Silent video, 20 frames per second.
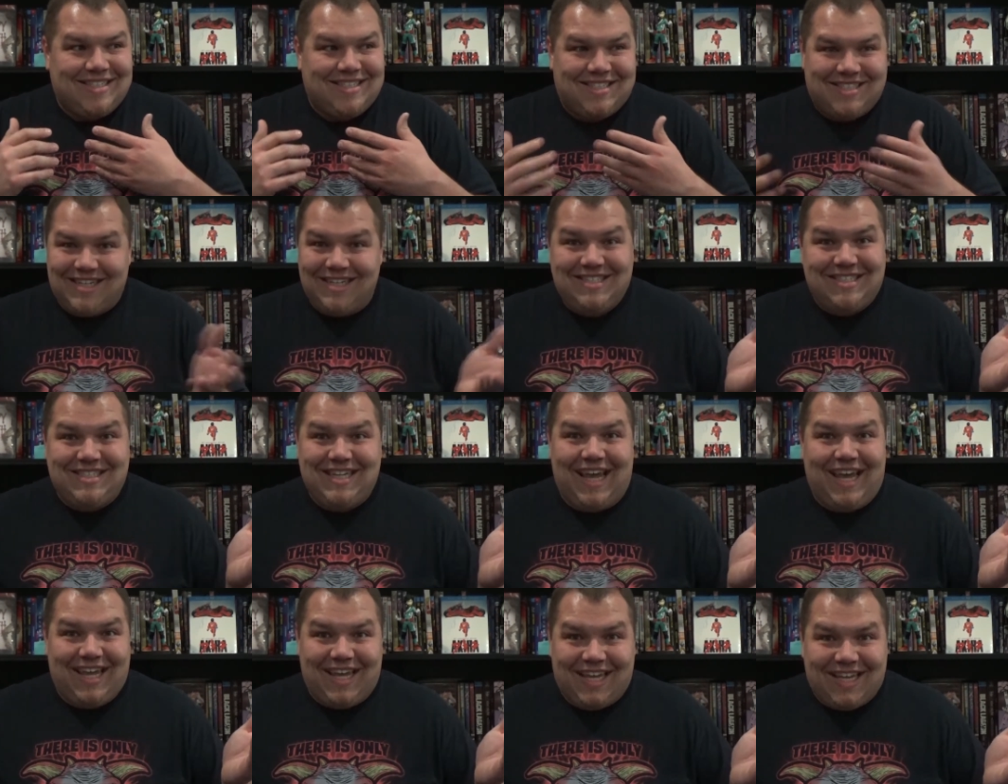Just
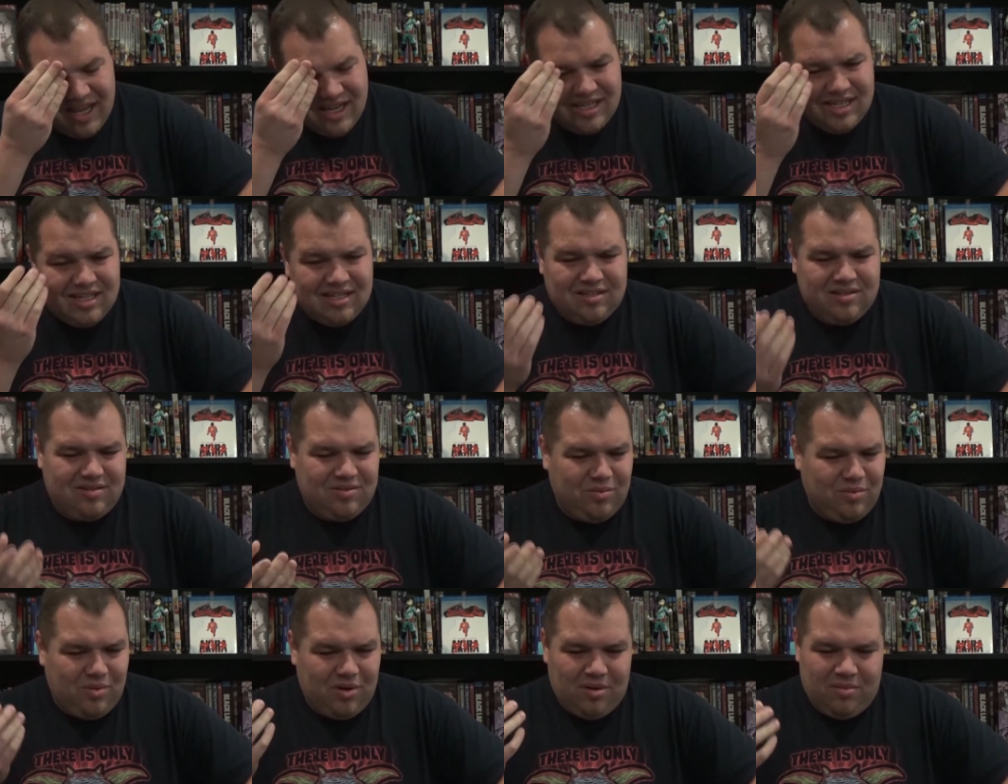saying. And just
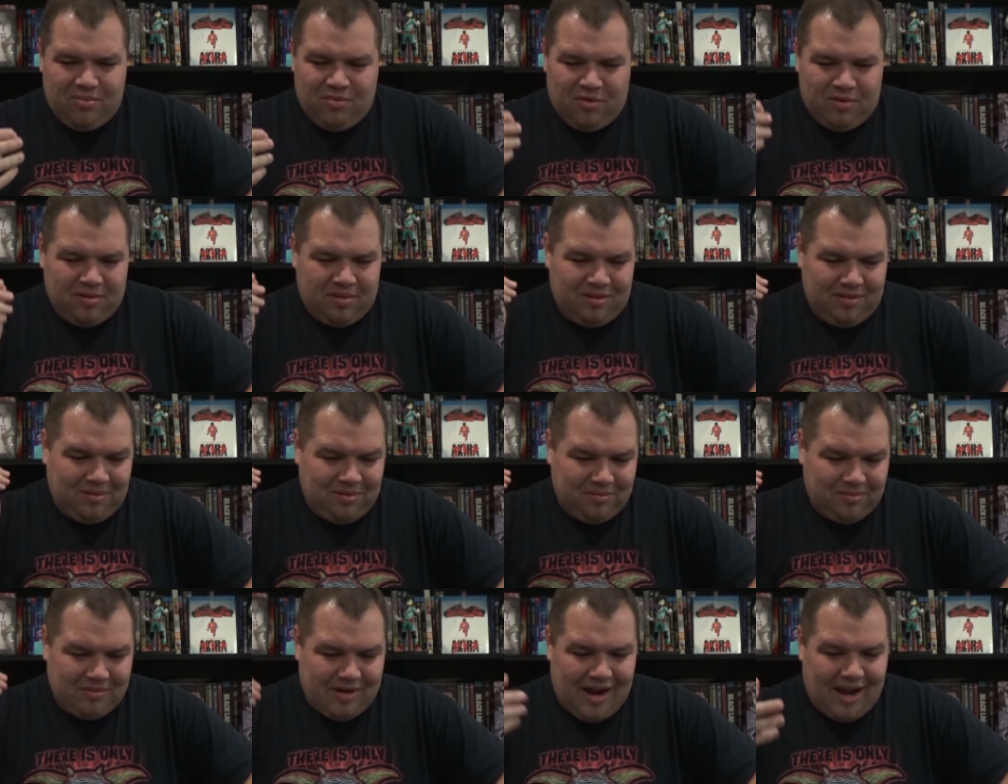one more
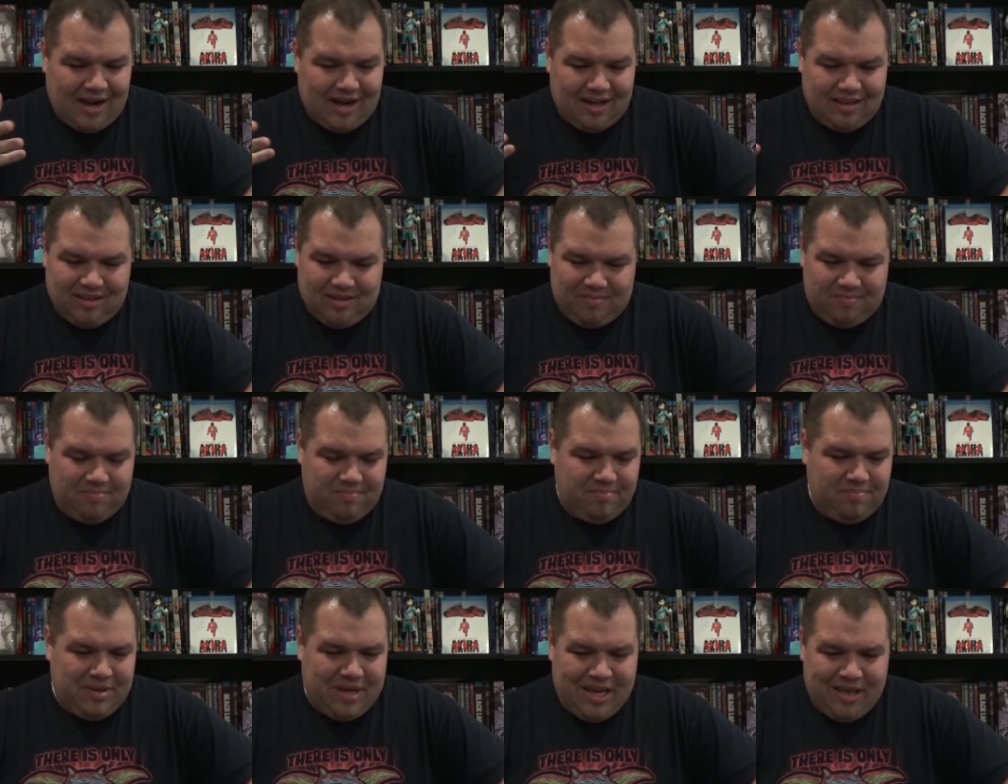little rock on the
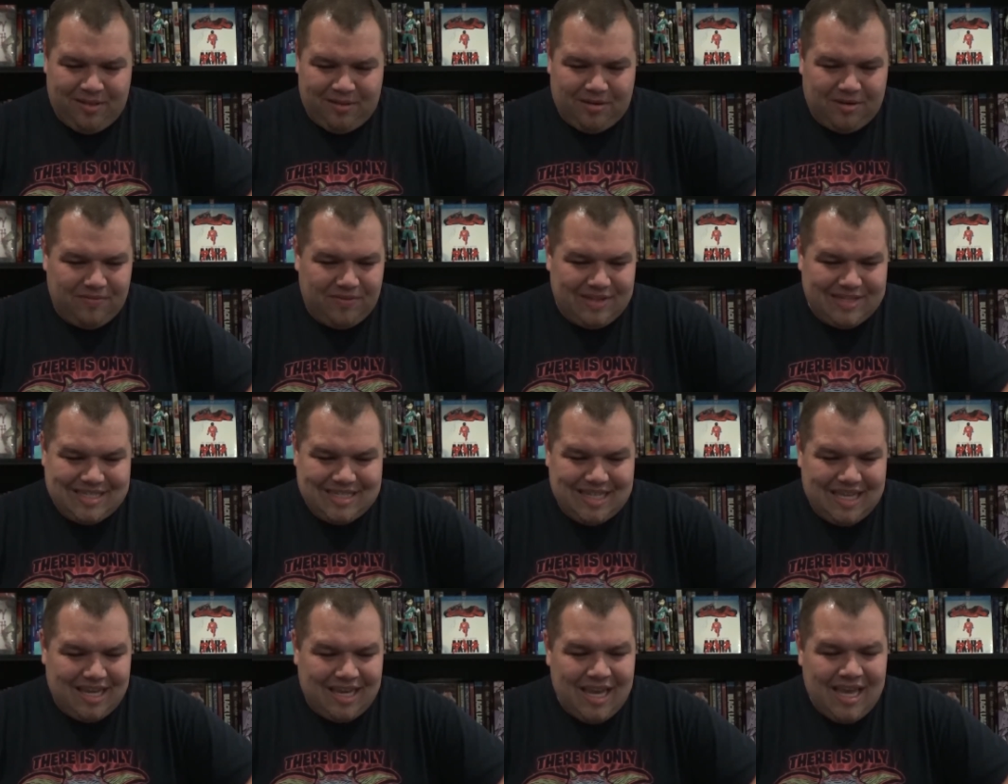pillar of this
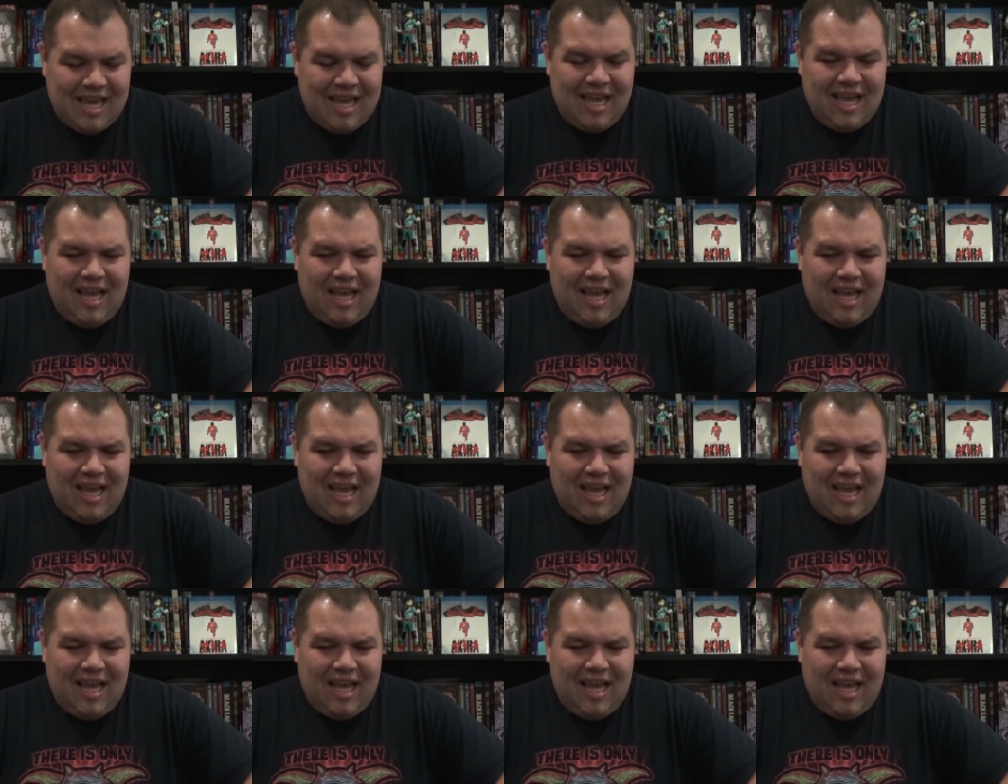thing.